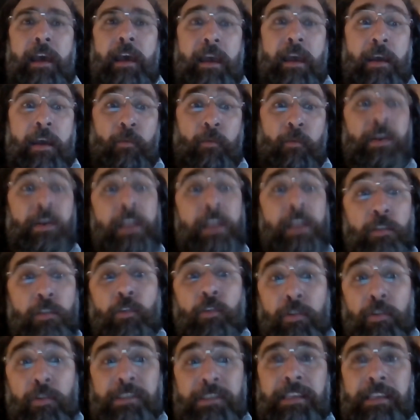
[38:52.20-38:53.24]
We need to
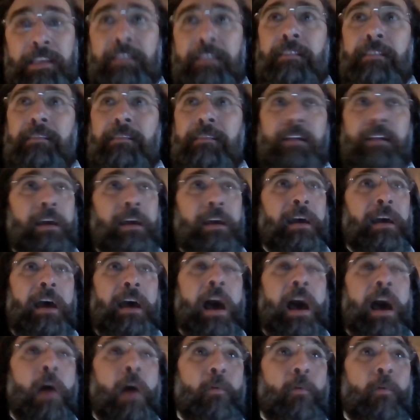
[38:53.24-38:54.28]
consider
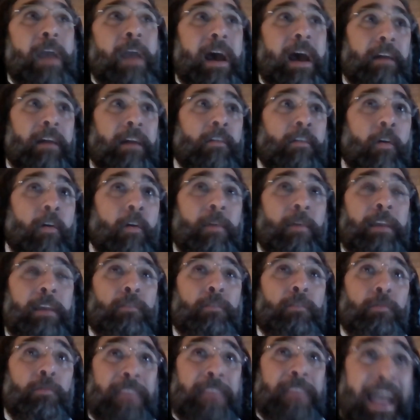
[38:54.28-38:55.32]
how we are going
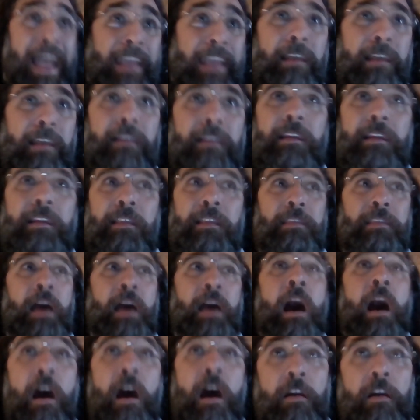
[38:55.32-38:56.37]
to tackle the
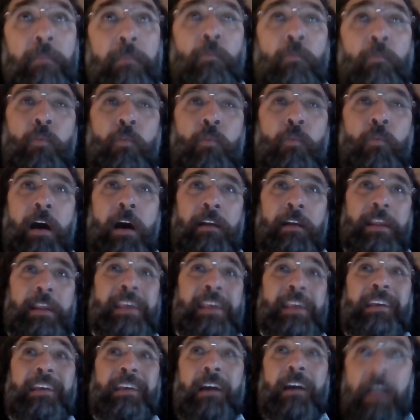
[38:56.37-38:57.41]
harm we are
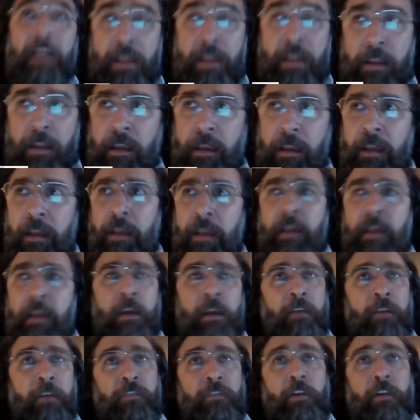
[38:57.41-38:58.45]
incurring
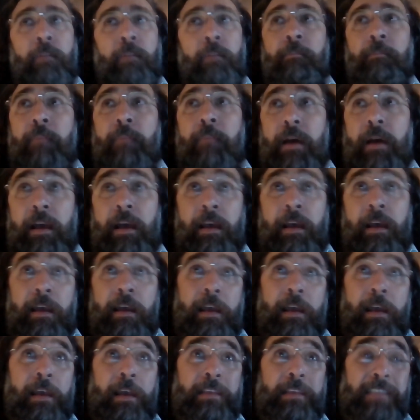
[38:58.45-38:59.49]
from
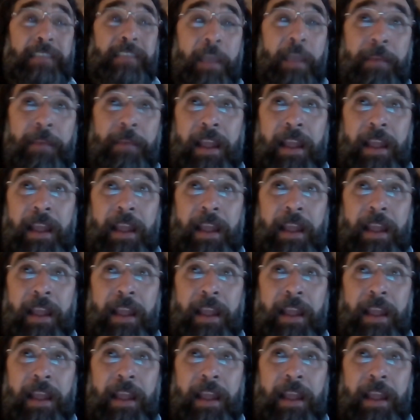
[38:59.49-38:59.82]
cyber